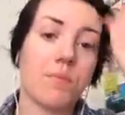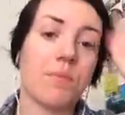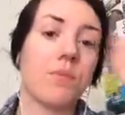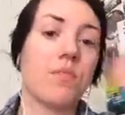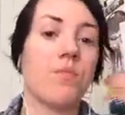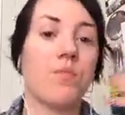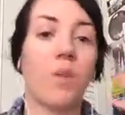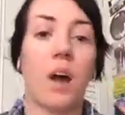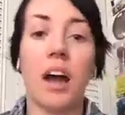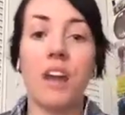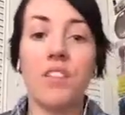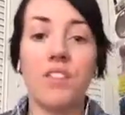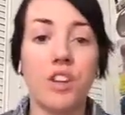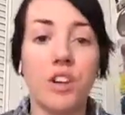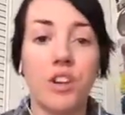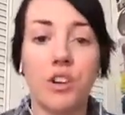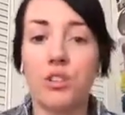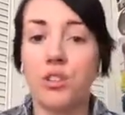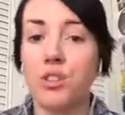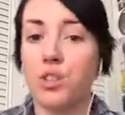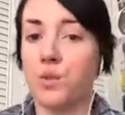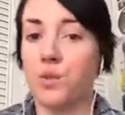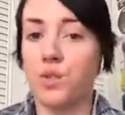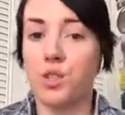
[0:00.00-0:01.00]
5
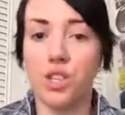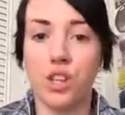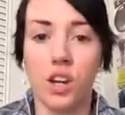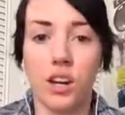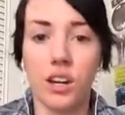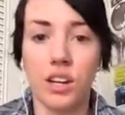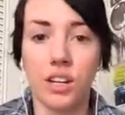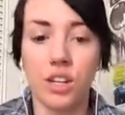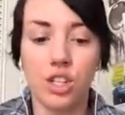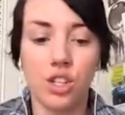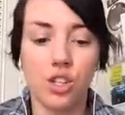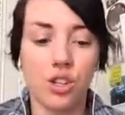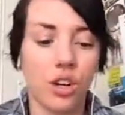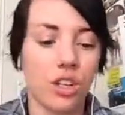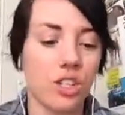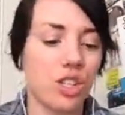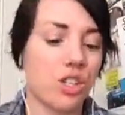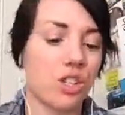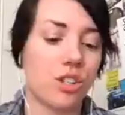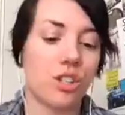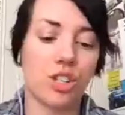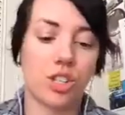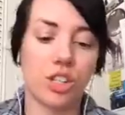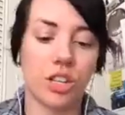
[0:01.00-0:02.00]
years of studying
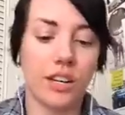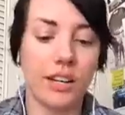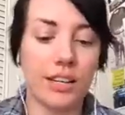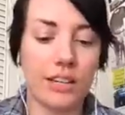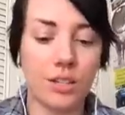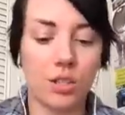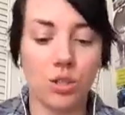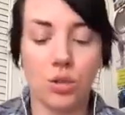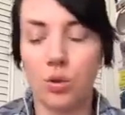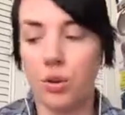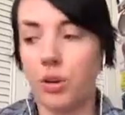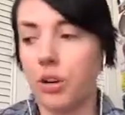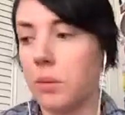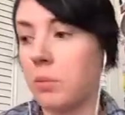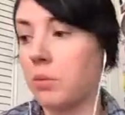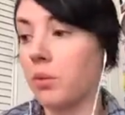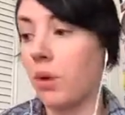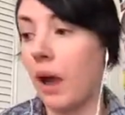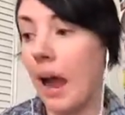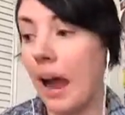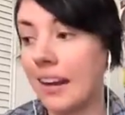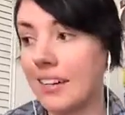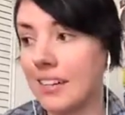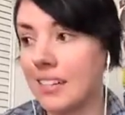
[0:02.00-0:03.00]
structure, studying story,
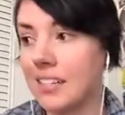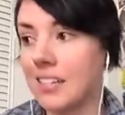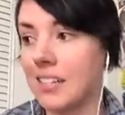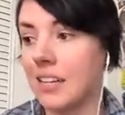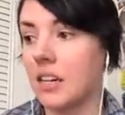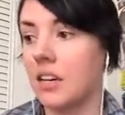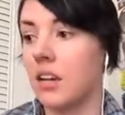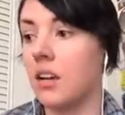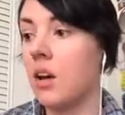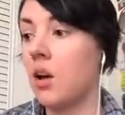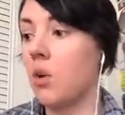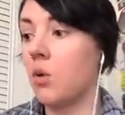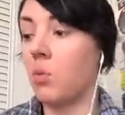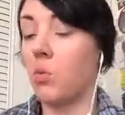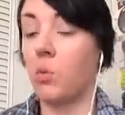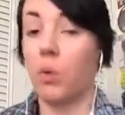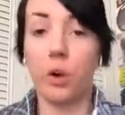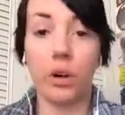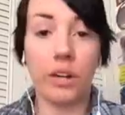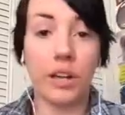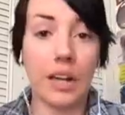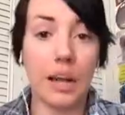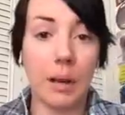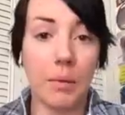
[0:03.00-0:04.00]
practicing,
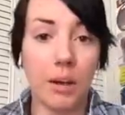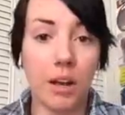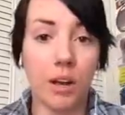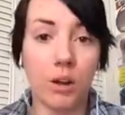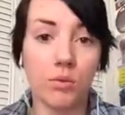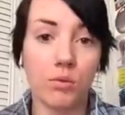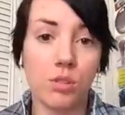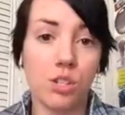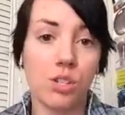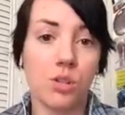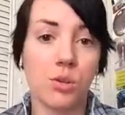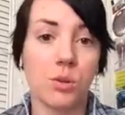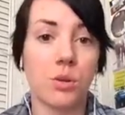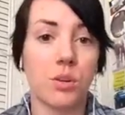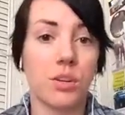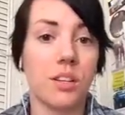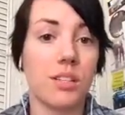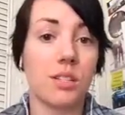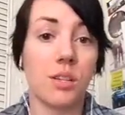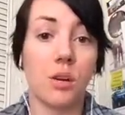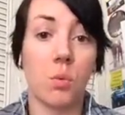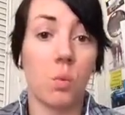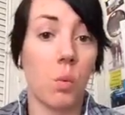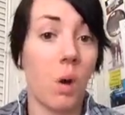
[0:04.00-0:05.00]
working on my own
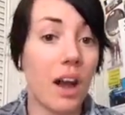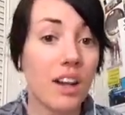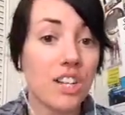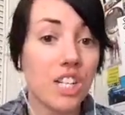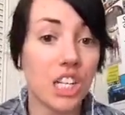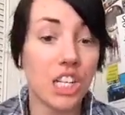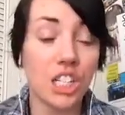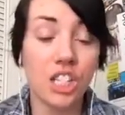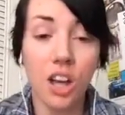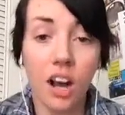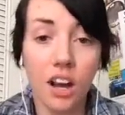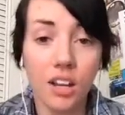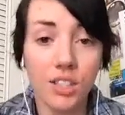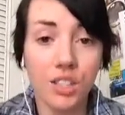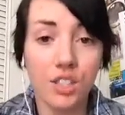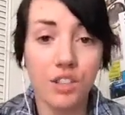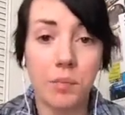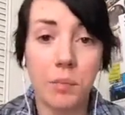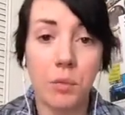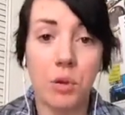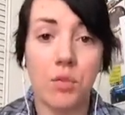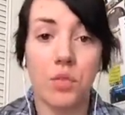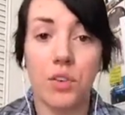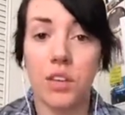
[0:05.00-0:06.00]
stories, watching tons of
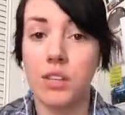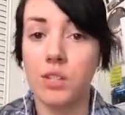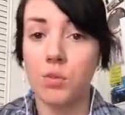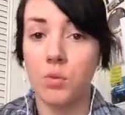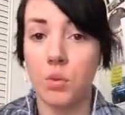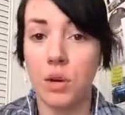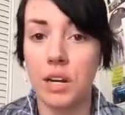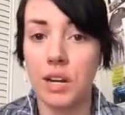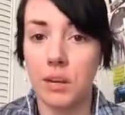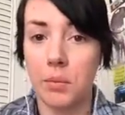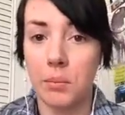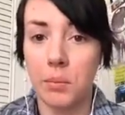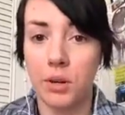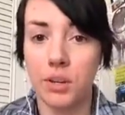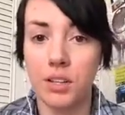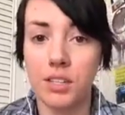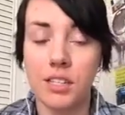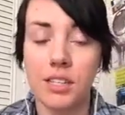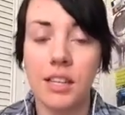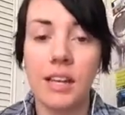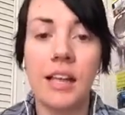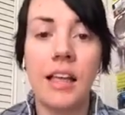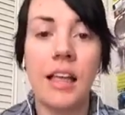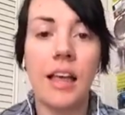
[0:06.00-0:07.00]
movies, reading books,
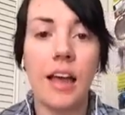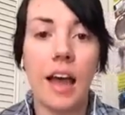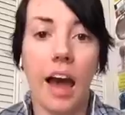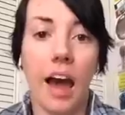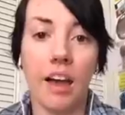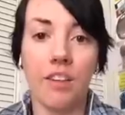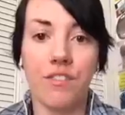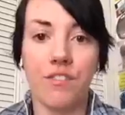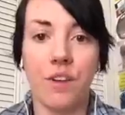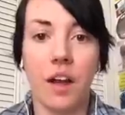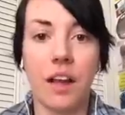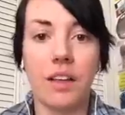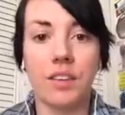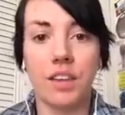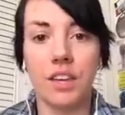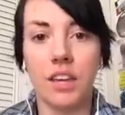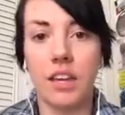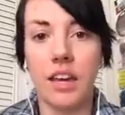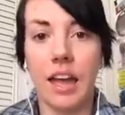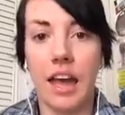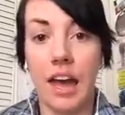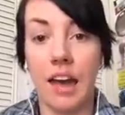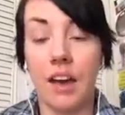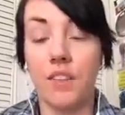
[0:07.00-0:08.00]
I finally
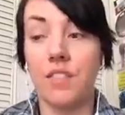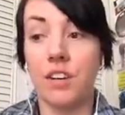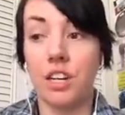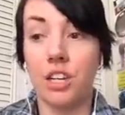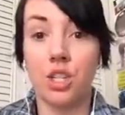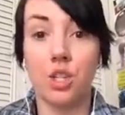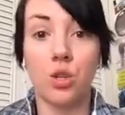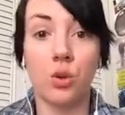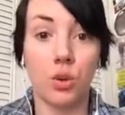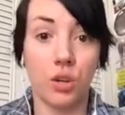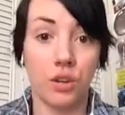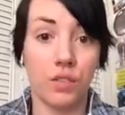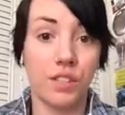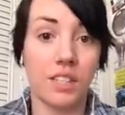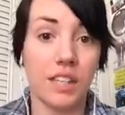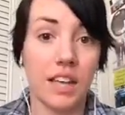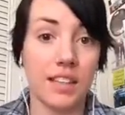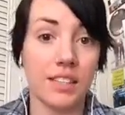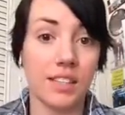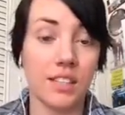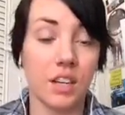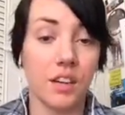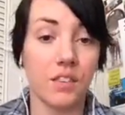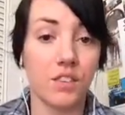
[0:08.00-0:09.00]
have an intuitive
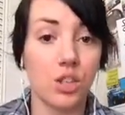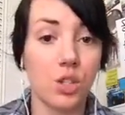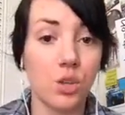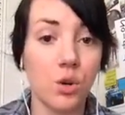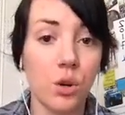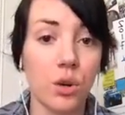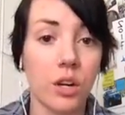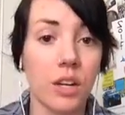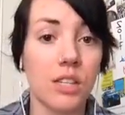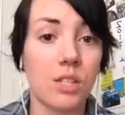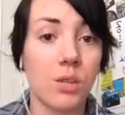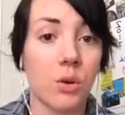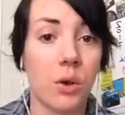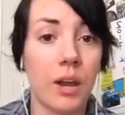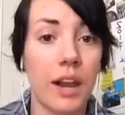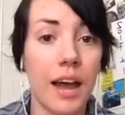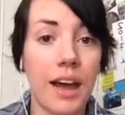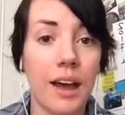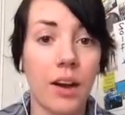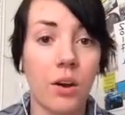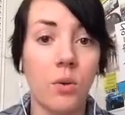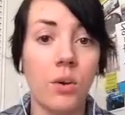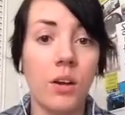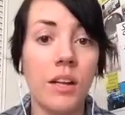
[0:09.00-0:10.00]
sense of story. So
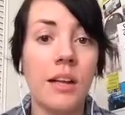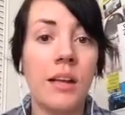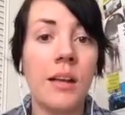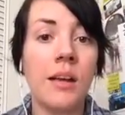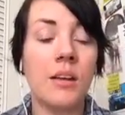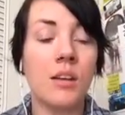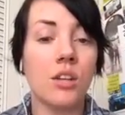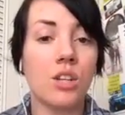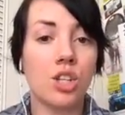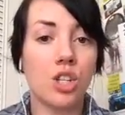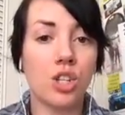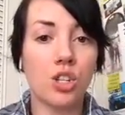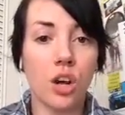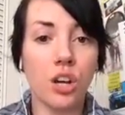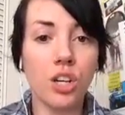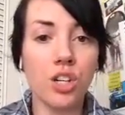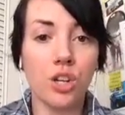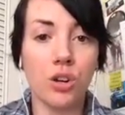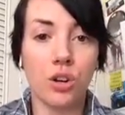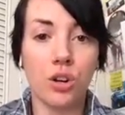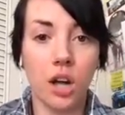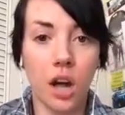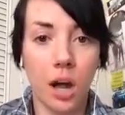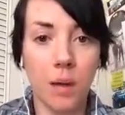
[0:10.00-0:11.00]
now
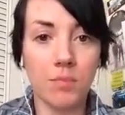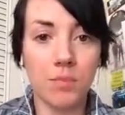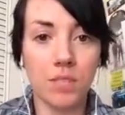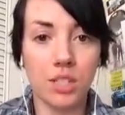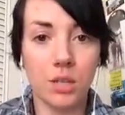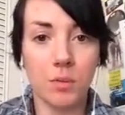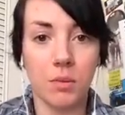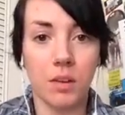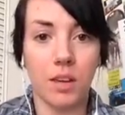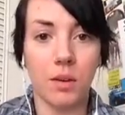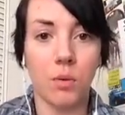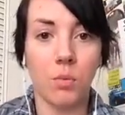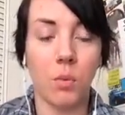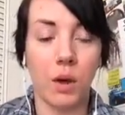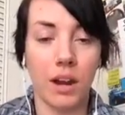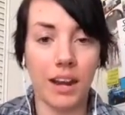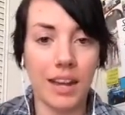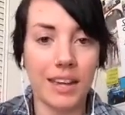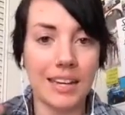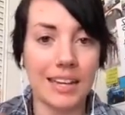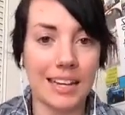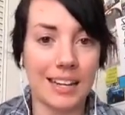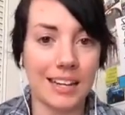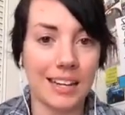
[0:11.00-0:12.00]
structure comes to me when I
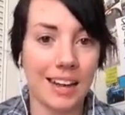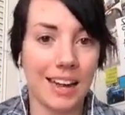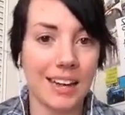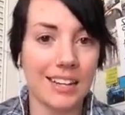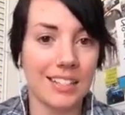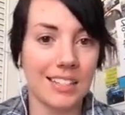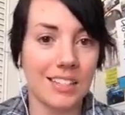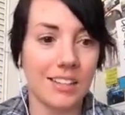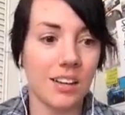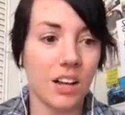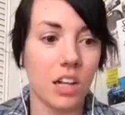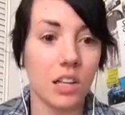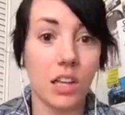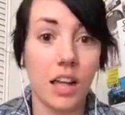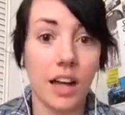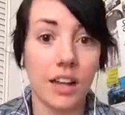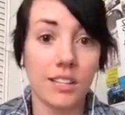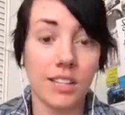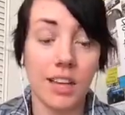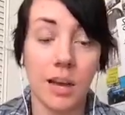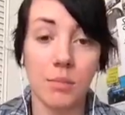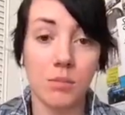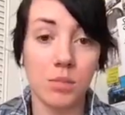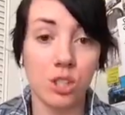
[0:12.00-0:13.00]
get an idea. A lot of
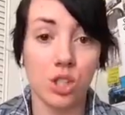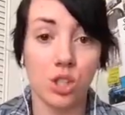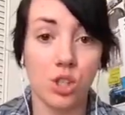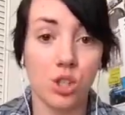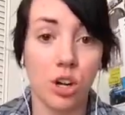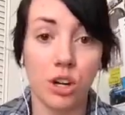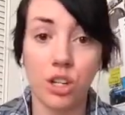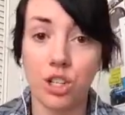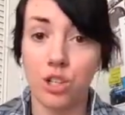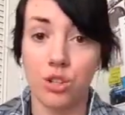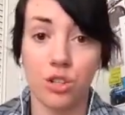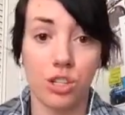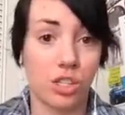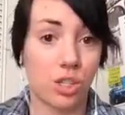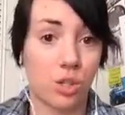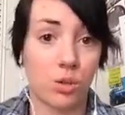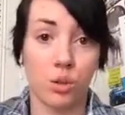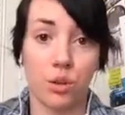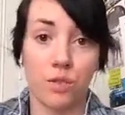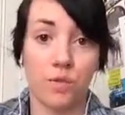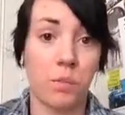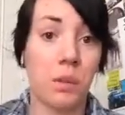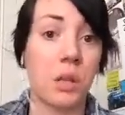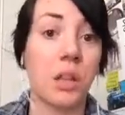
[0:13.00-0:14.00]
times the structure just sort
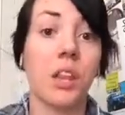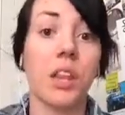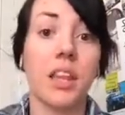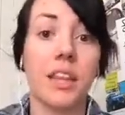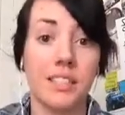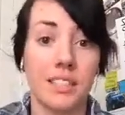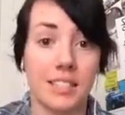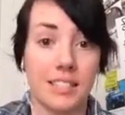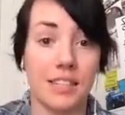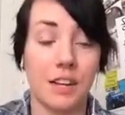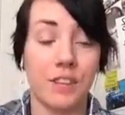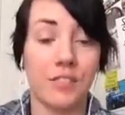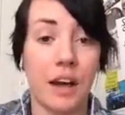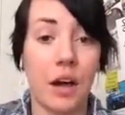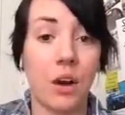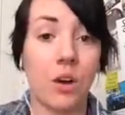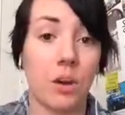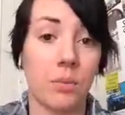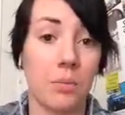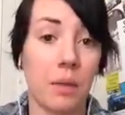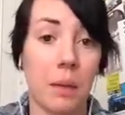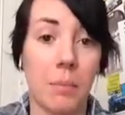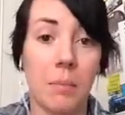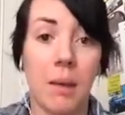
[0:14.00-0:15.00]
of plays itself out in
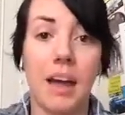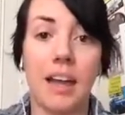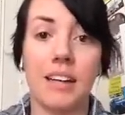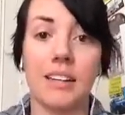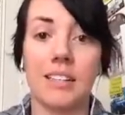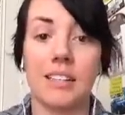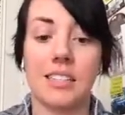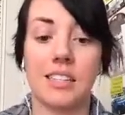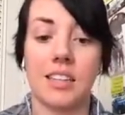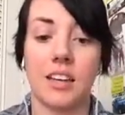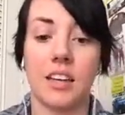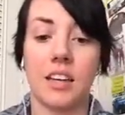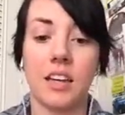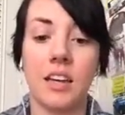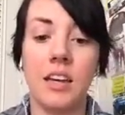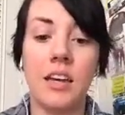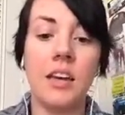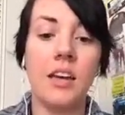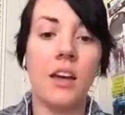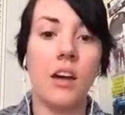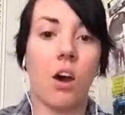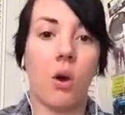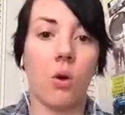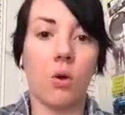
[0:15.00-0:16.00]
my mind. It's like,
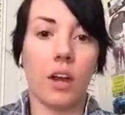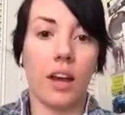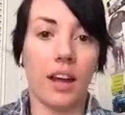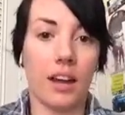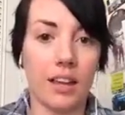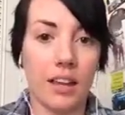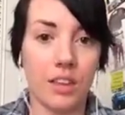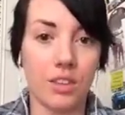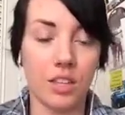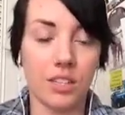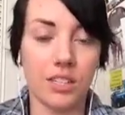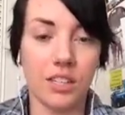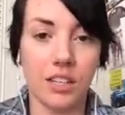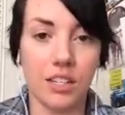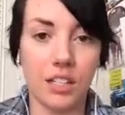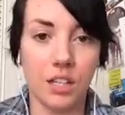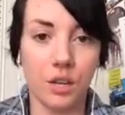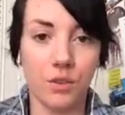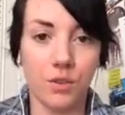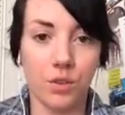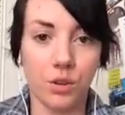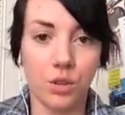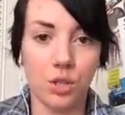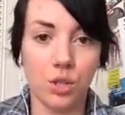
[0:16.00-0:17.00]
okay, I get this idea
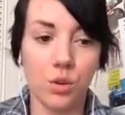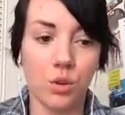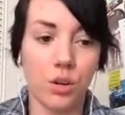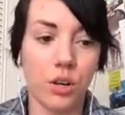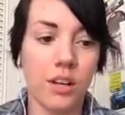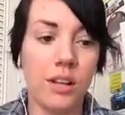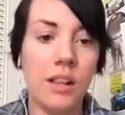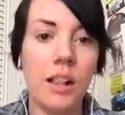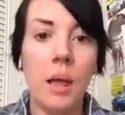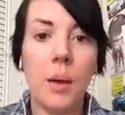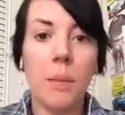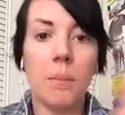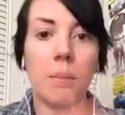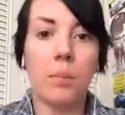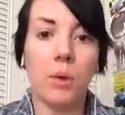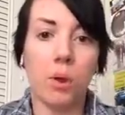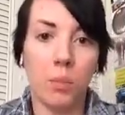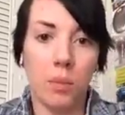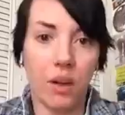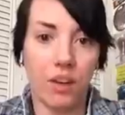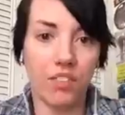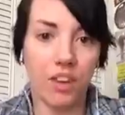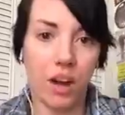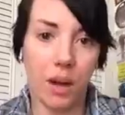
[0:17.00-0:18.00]
for a story, boom,
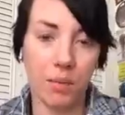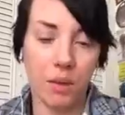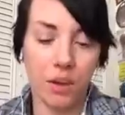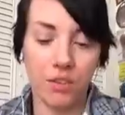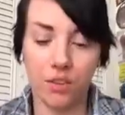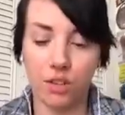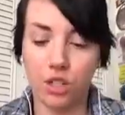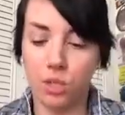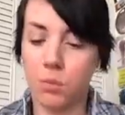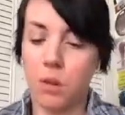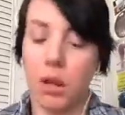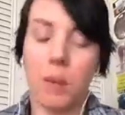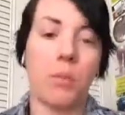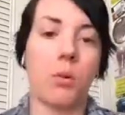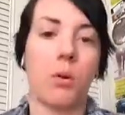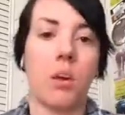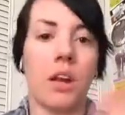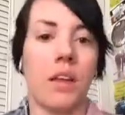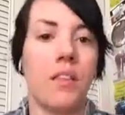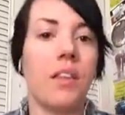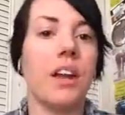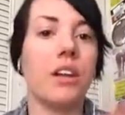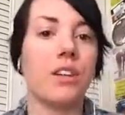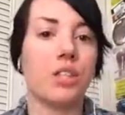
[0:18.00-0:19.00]
I've got my first plot point.
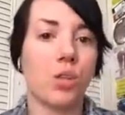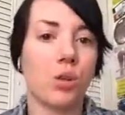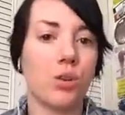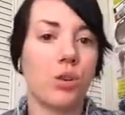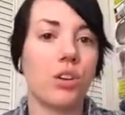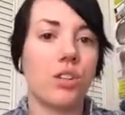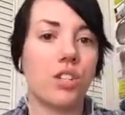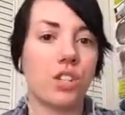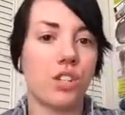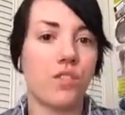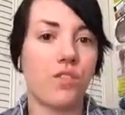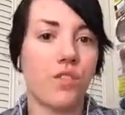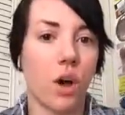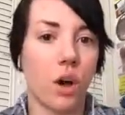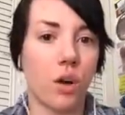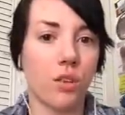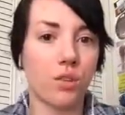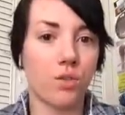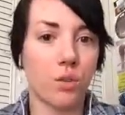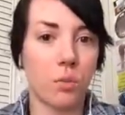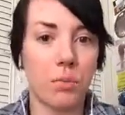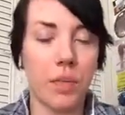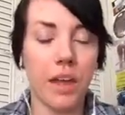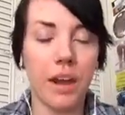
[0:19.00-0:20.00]
And then it sort of just falls
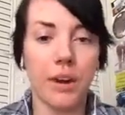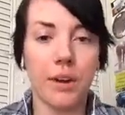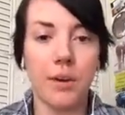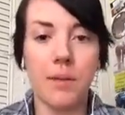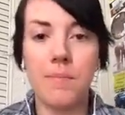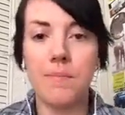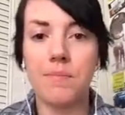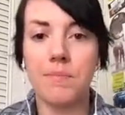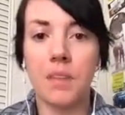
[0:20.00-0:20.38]
from there.